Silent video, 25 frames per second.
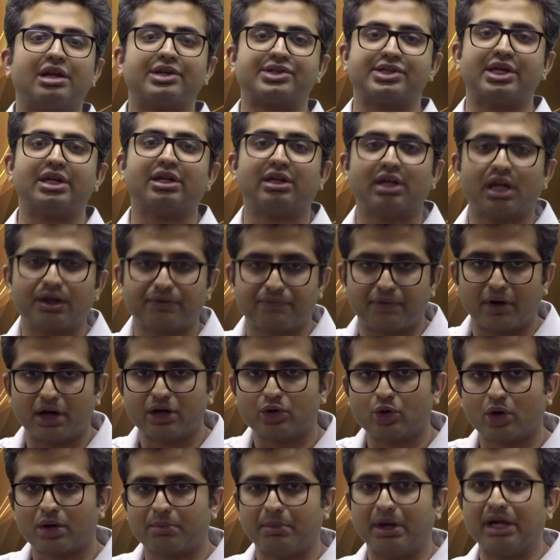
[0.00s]
a sinking
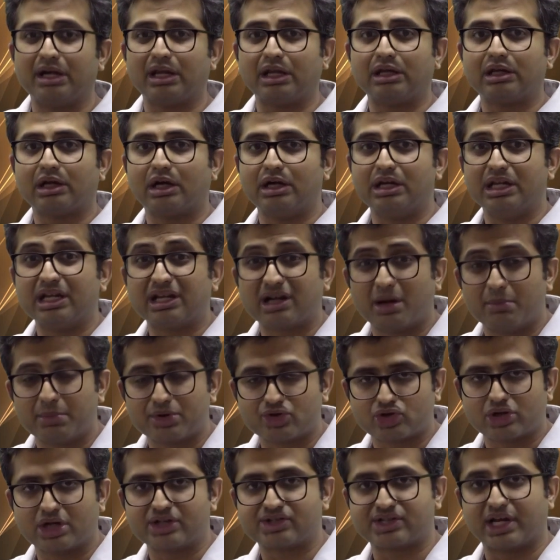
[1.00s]
fund, you are maintaining a
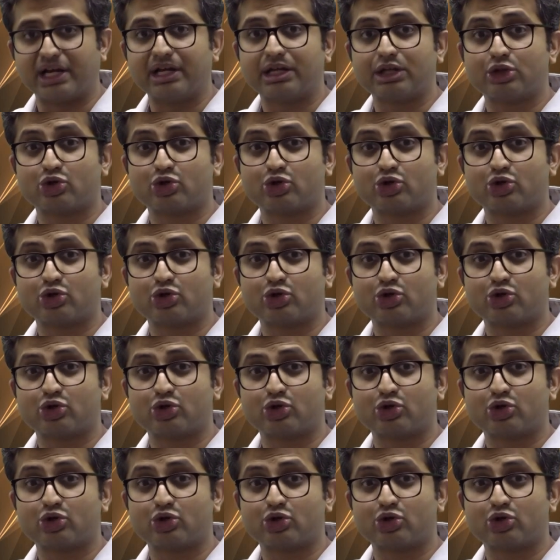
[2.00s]
decommissioning and site